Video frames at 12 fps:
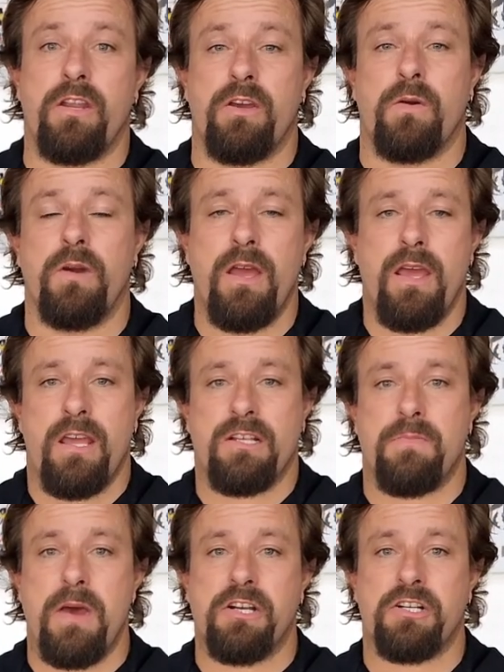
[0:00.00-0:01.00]
gonna do
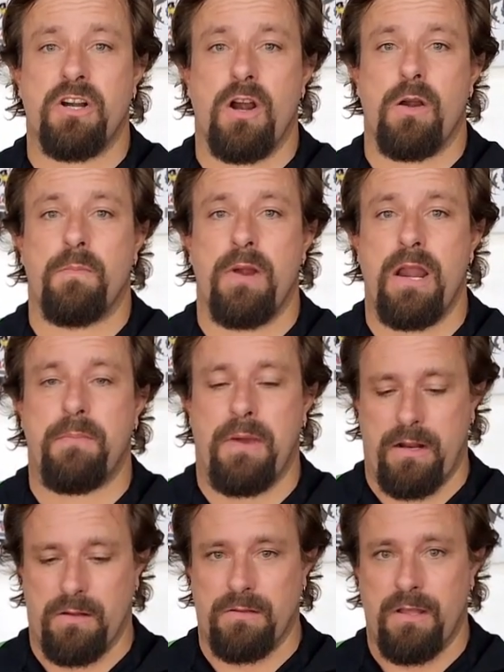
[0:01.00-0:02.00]
is measure our brake
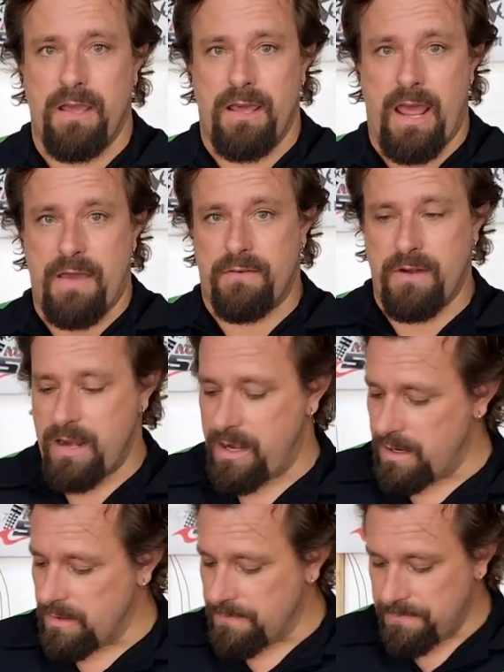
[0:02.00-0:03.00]
pedal. I have it right
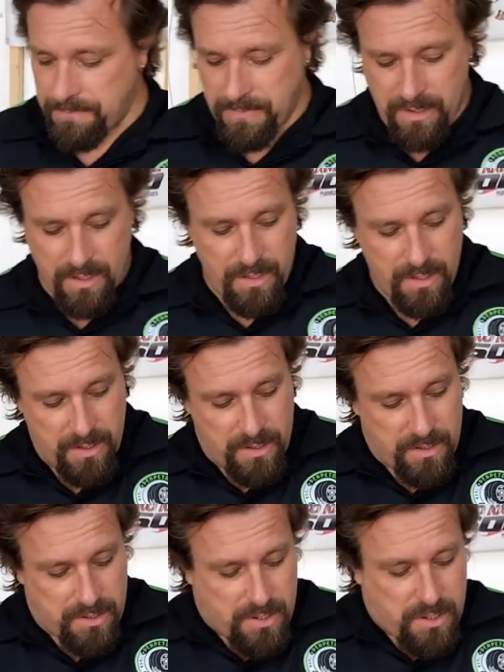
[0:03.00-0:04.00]
here.
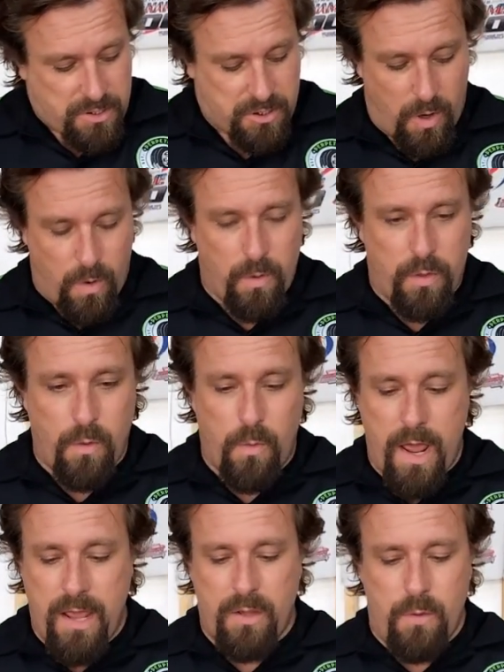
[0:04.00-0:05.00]
So the
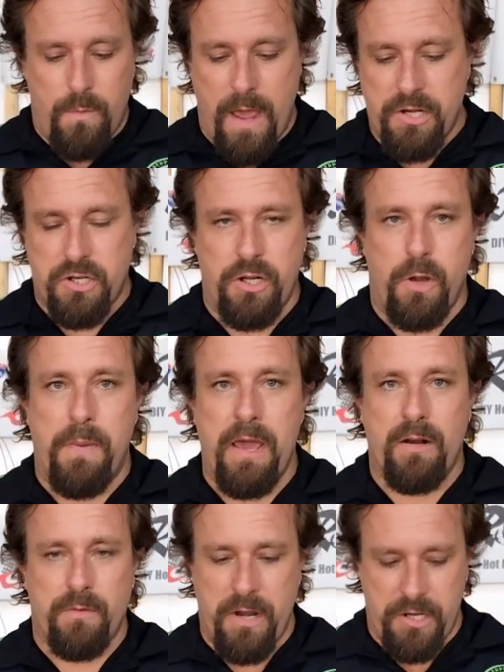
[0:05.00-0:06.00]
way you measure your
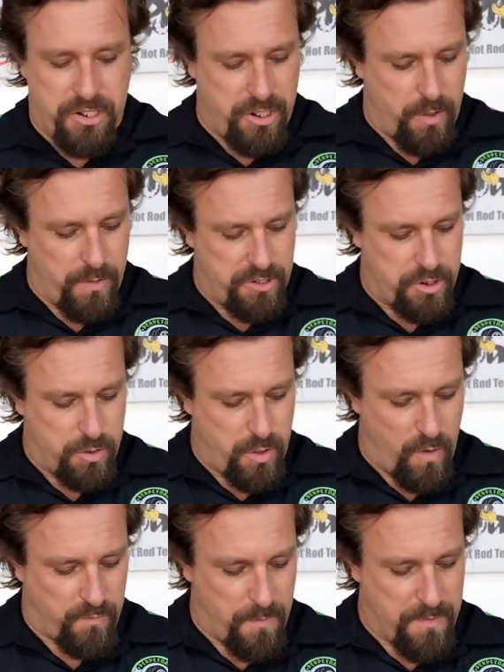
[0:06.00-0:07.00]
pedal ratio is you
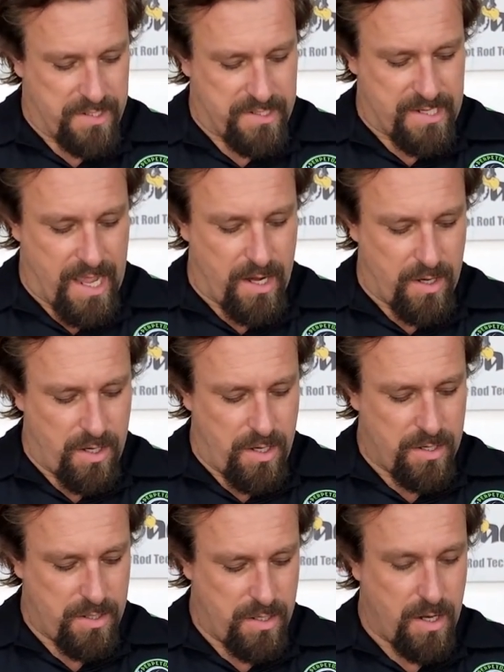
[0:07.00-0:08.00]
go from the
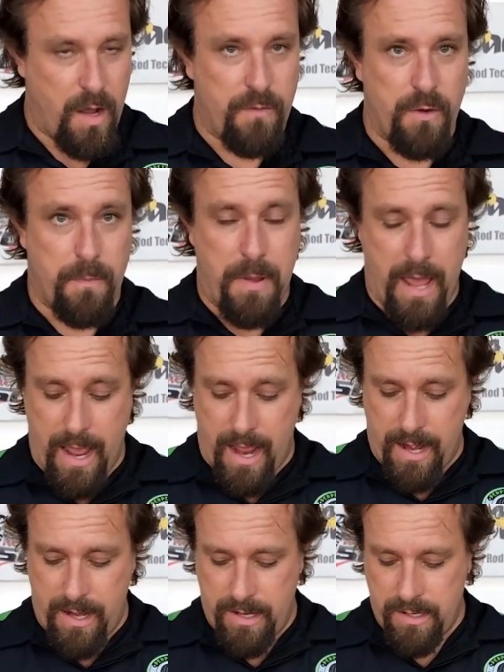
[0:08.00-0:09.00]
center of your
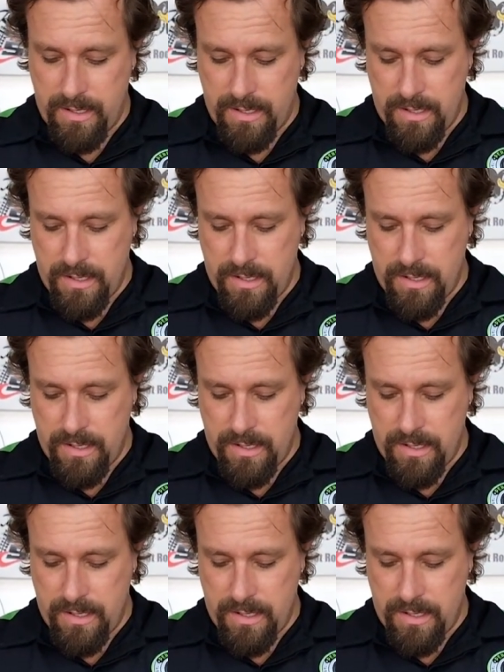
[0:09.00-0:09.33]
pad